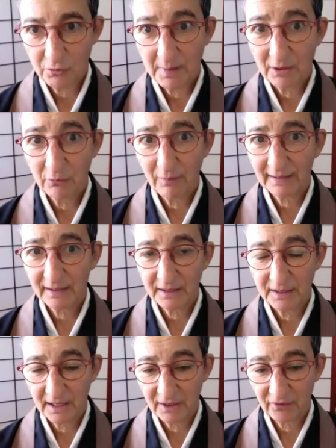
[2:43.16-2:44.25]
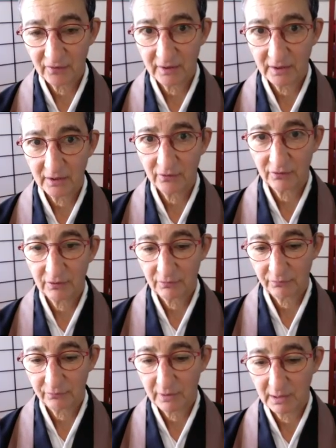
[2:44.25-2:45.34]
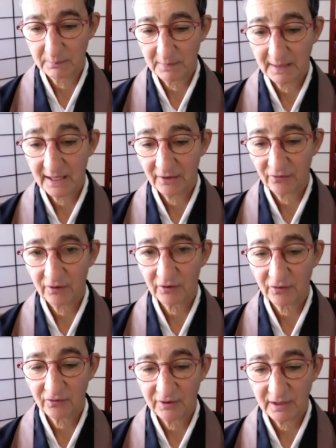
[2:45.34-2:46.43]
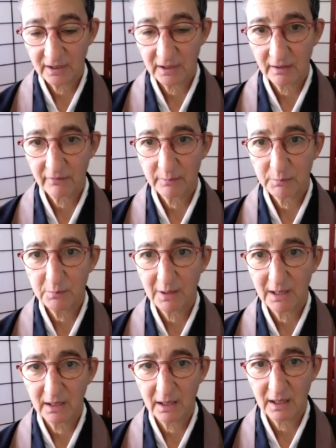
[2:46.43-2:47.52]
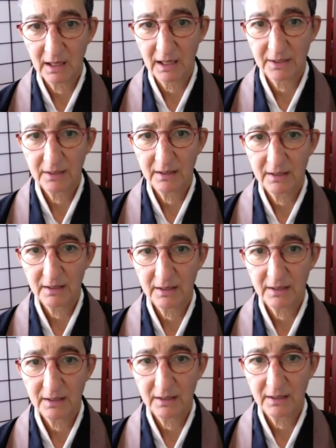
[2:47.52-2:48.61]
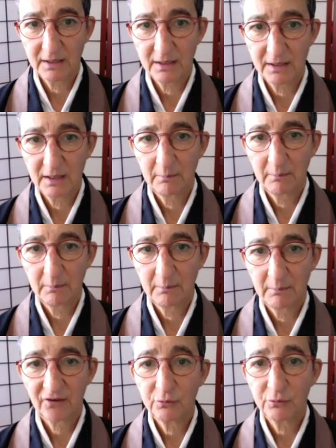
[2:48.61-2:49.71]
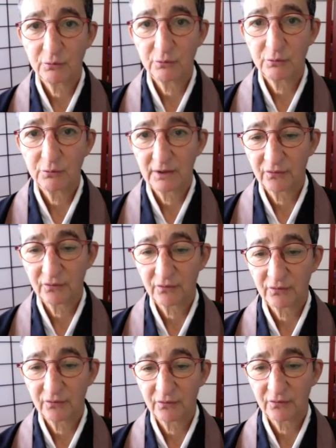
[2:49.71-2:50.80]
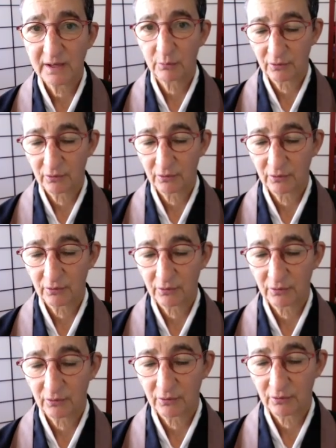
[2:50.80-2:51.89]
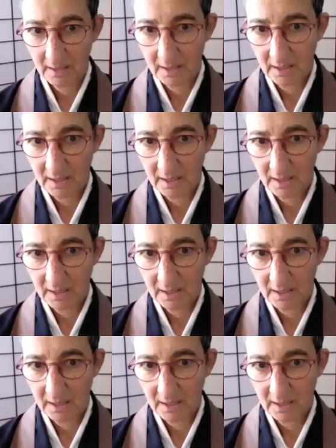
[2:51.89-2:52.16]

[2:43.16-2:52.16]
You may recognize these from case 16 of the Mumon Kan, Master Umon's famous words.